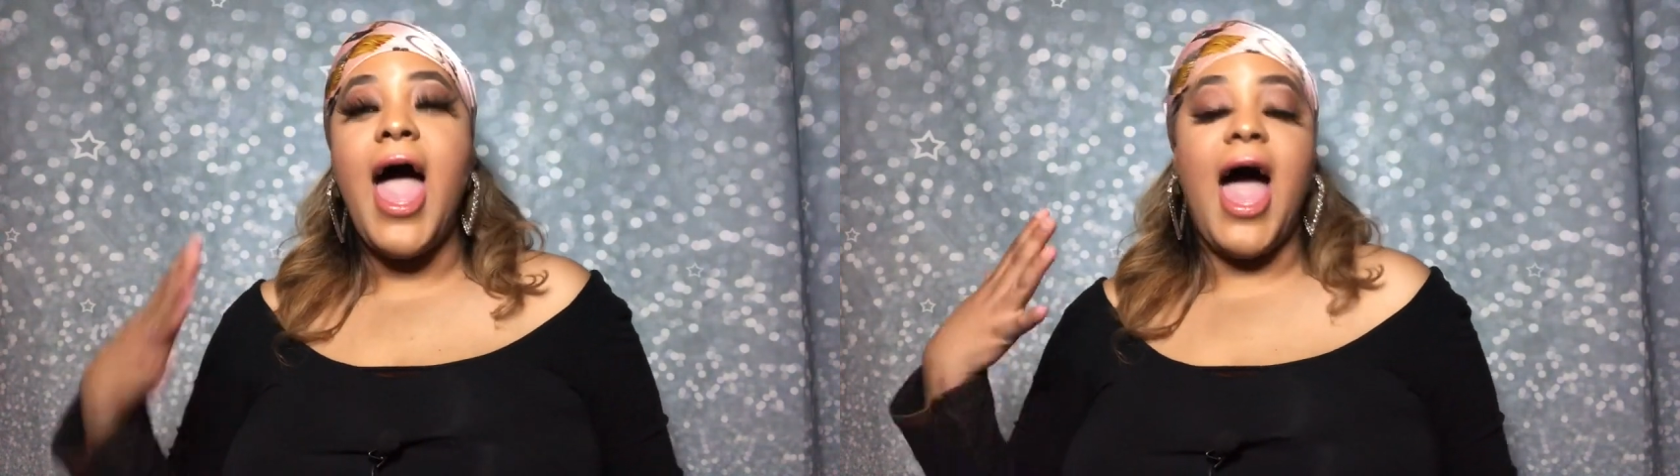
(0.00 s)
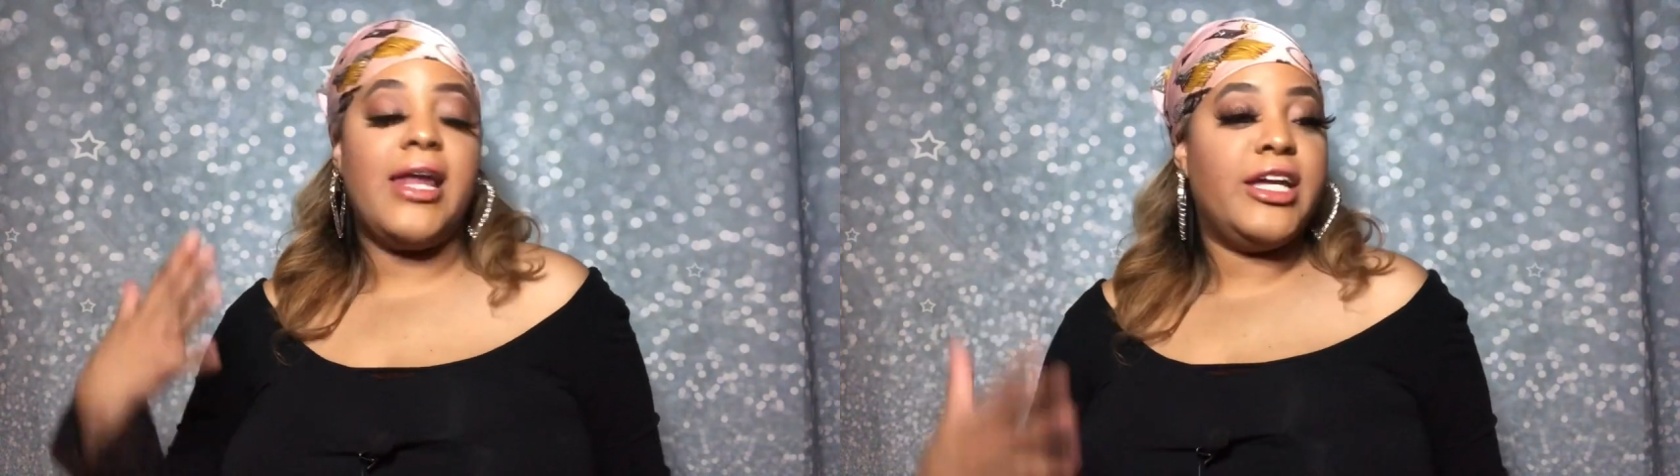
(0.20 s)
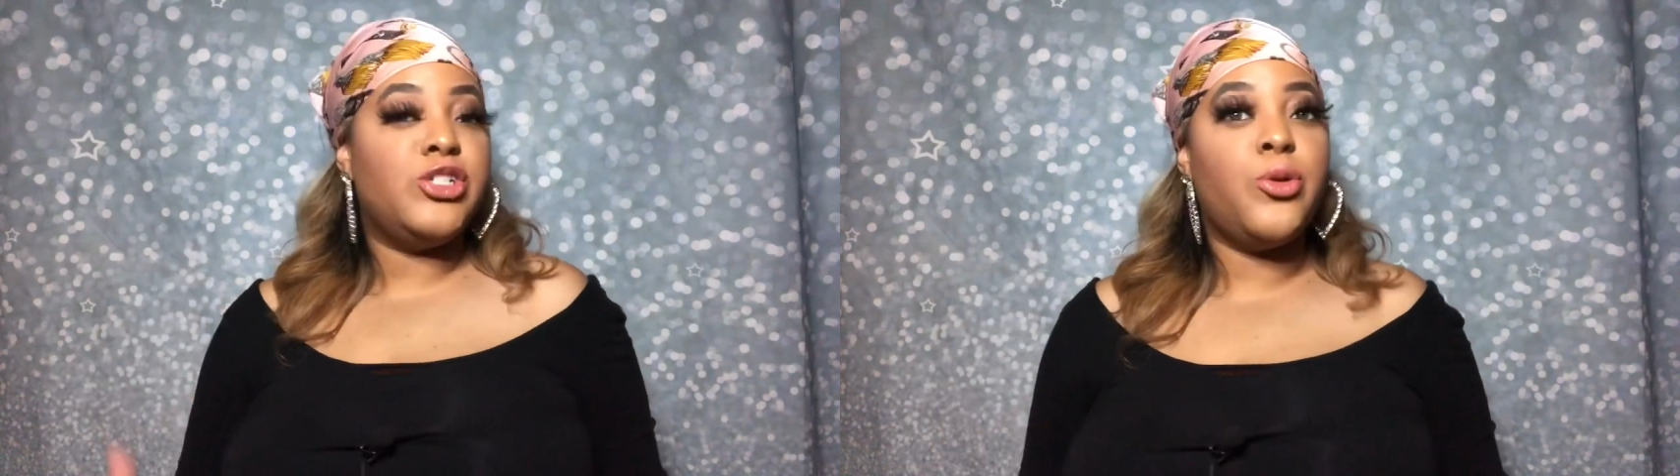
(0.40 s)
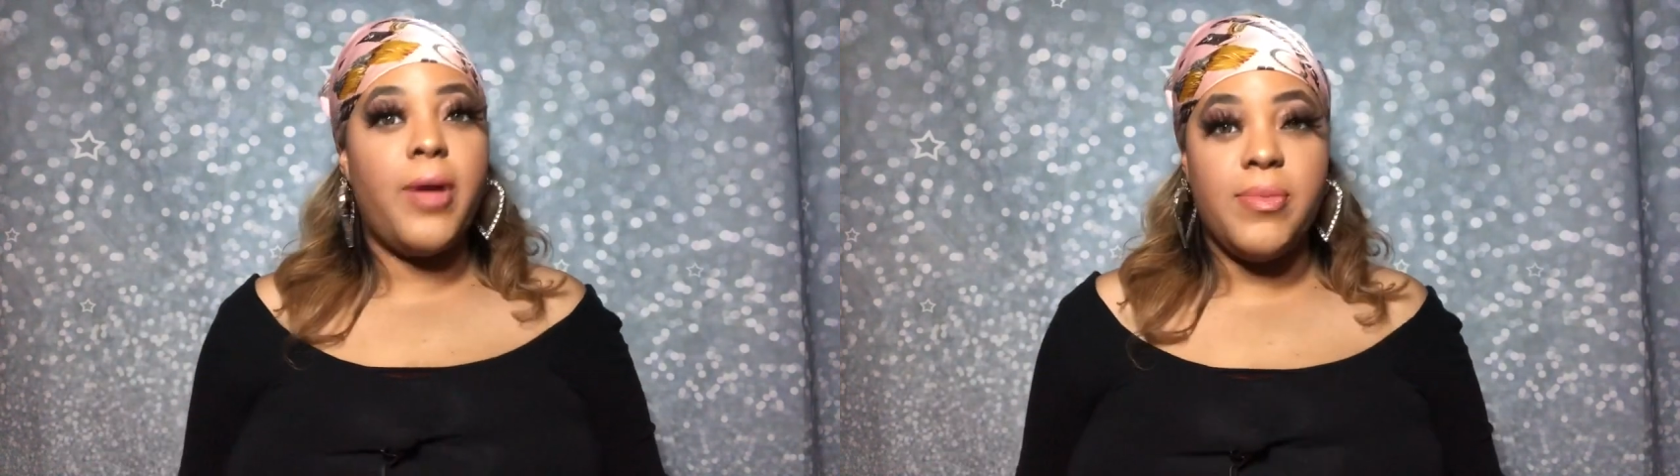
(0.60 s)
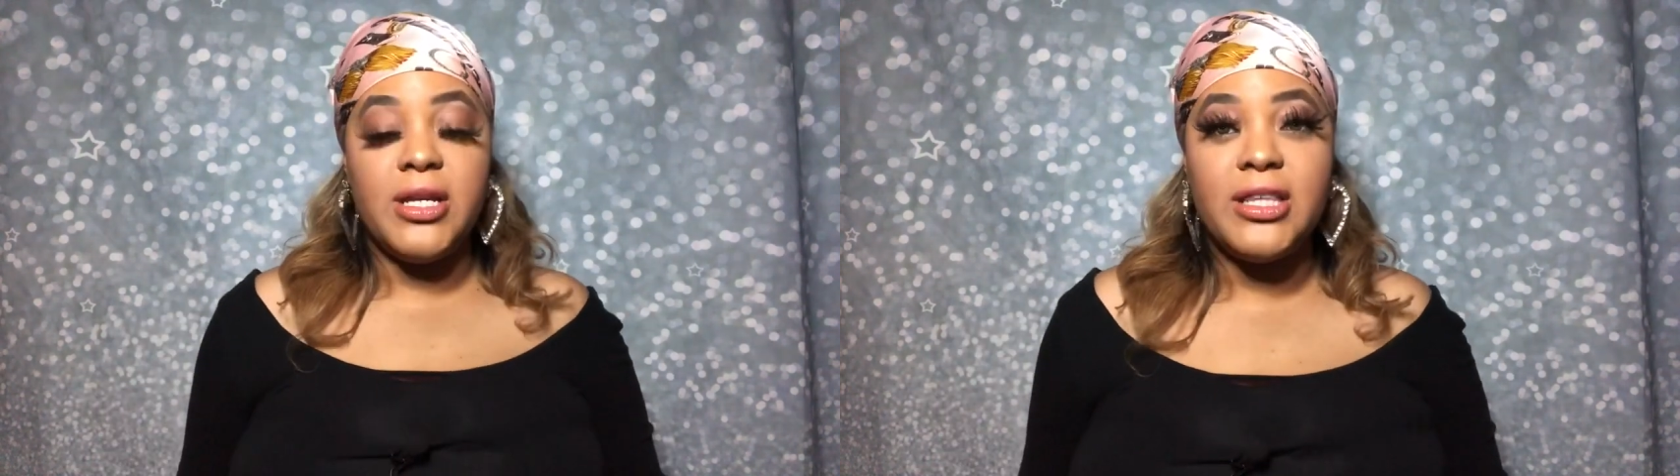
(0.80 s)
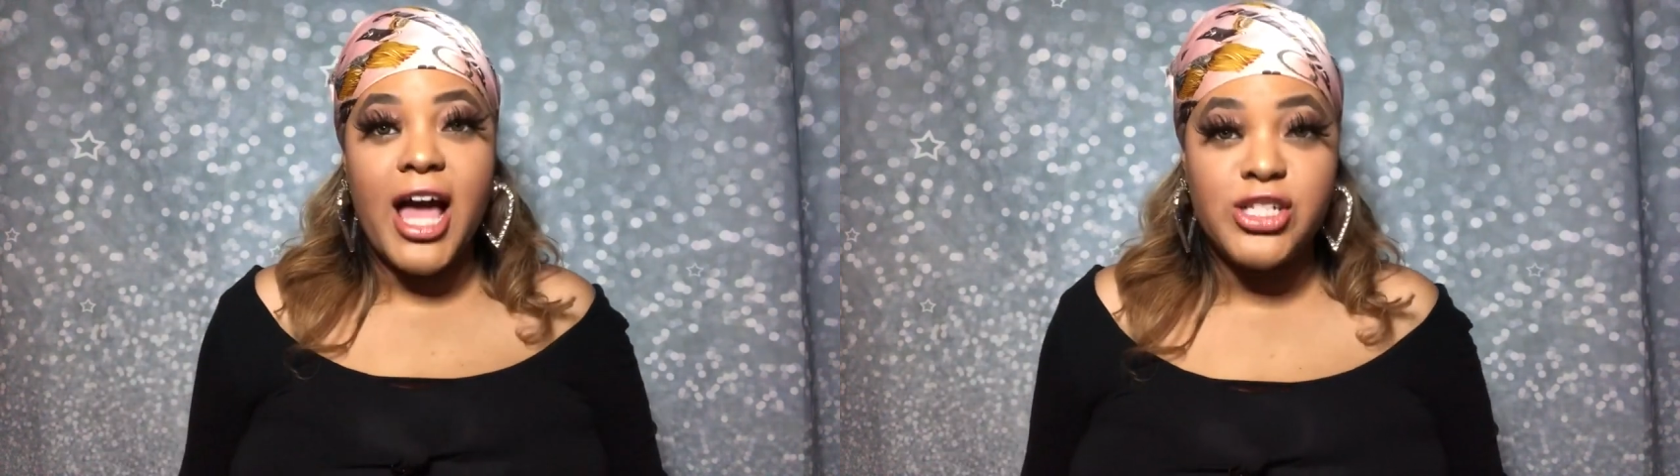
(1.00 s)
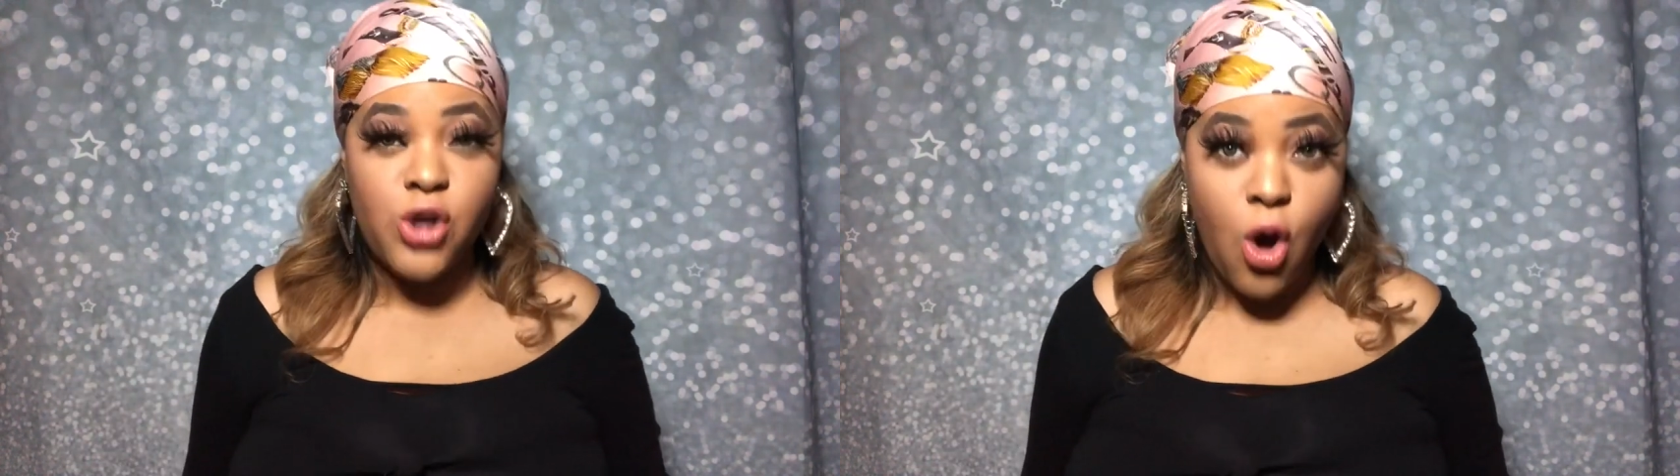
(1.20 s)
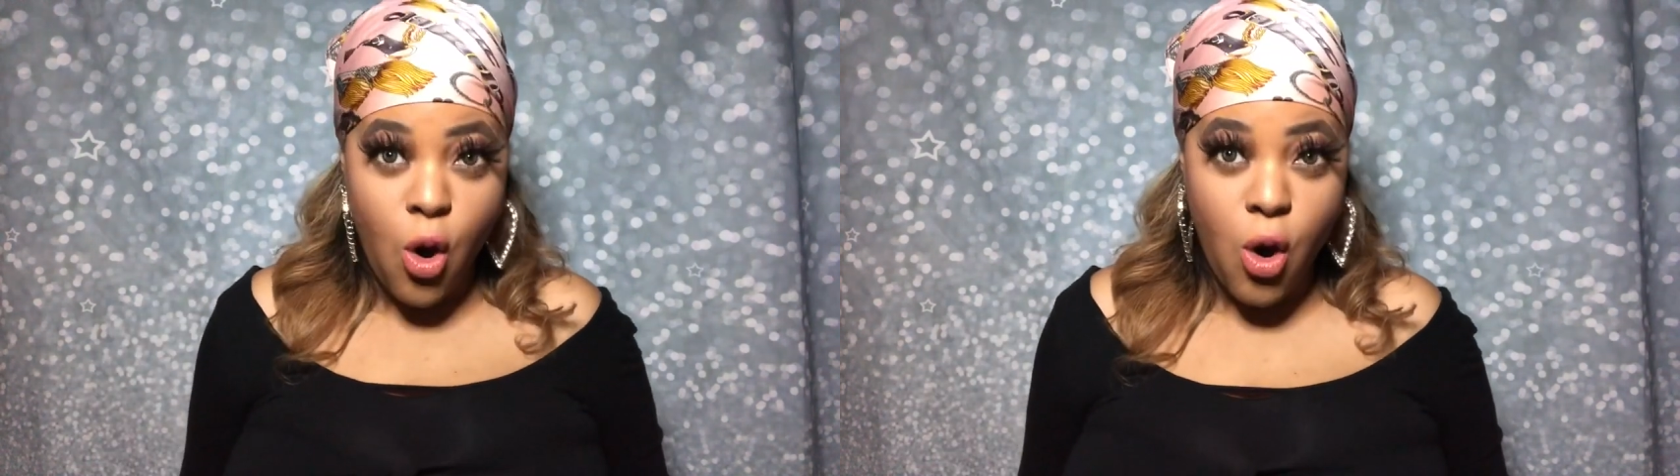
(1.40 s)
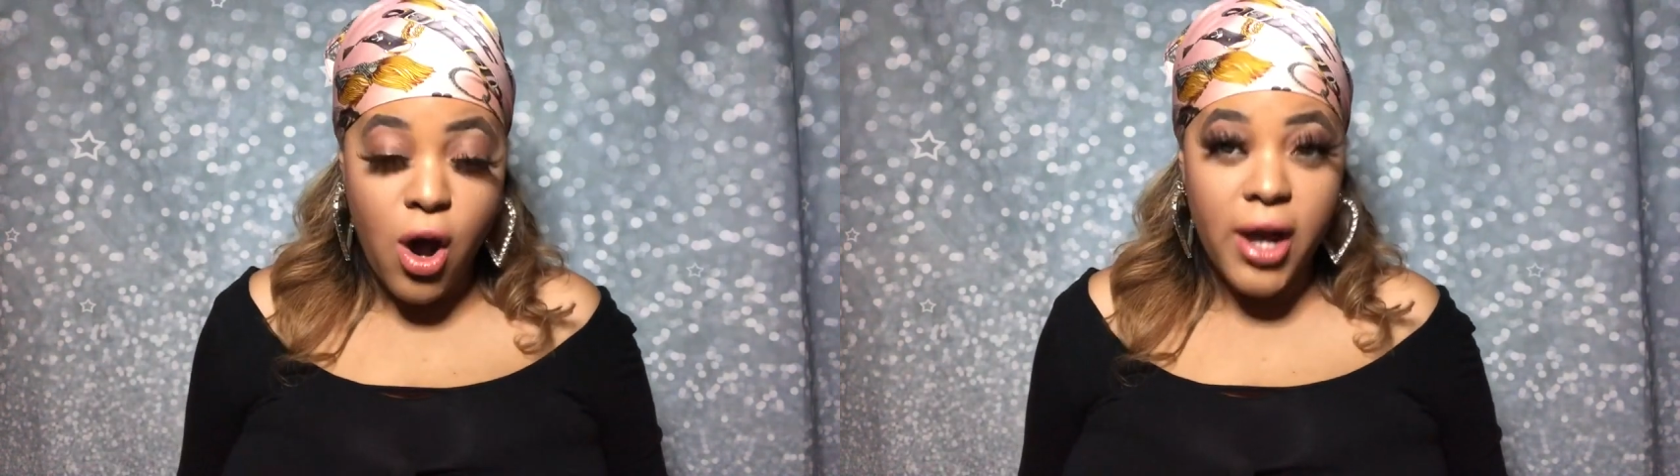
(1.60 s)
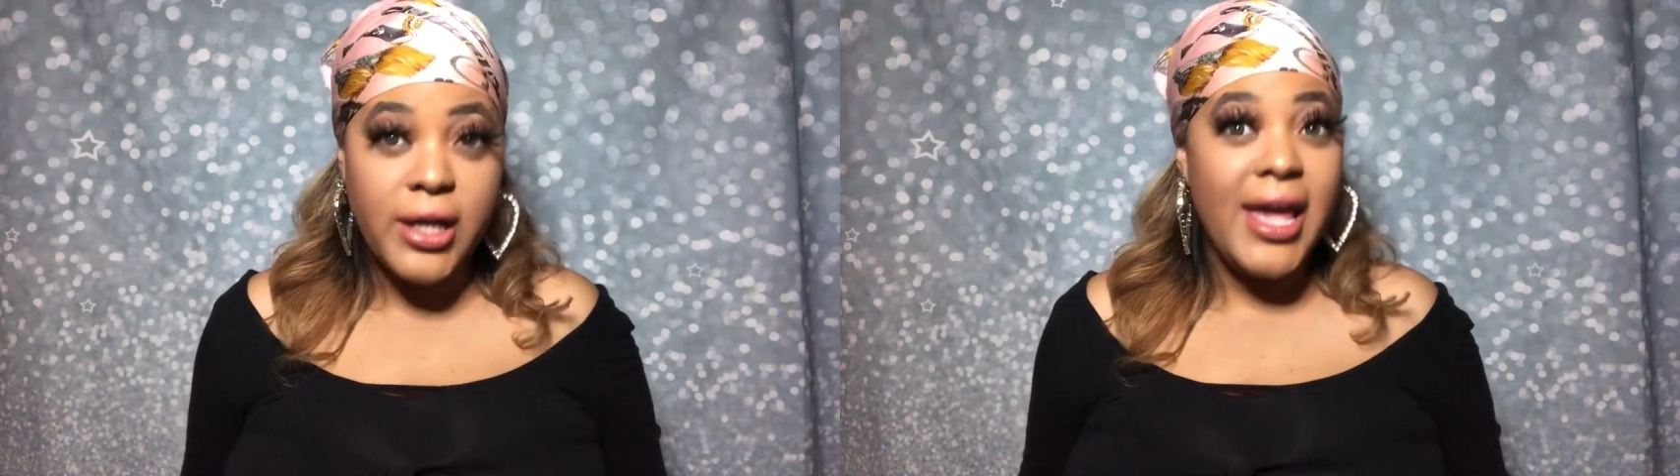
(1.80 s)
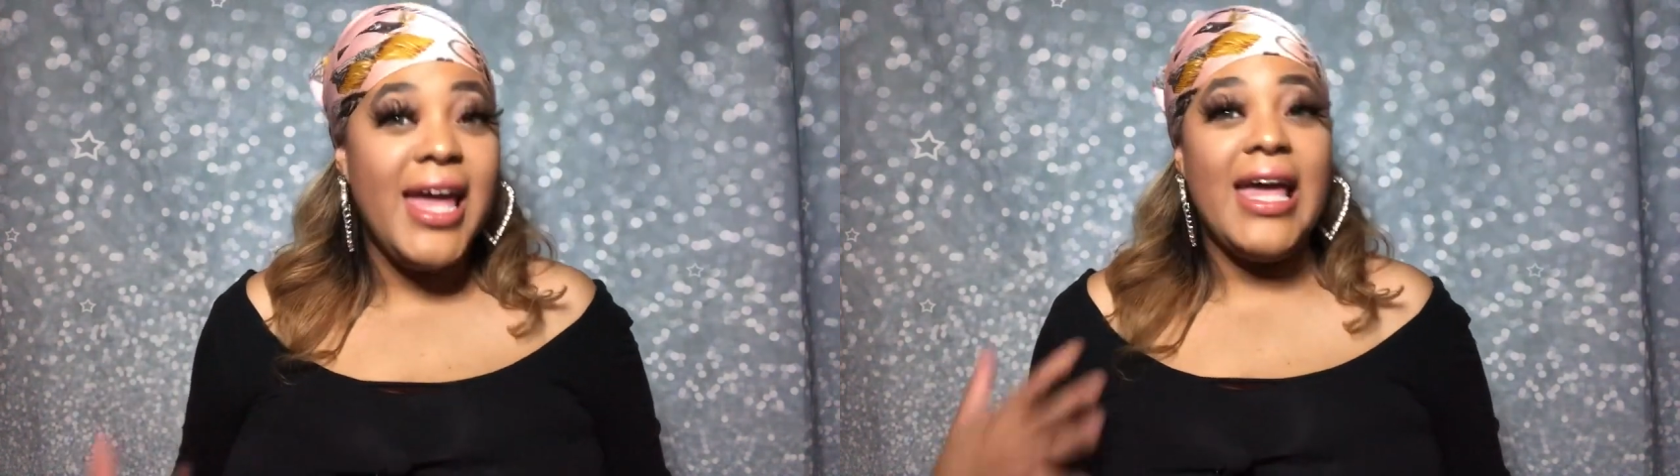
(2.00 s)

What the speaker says: how to get your baby to latch on,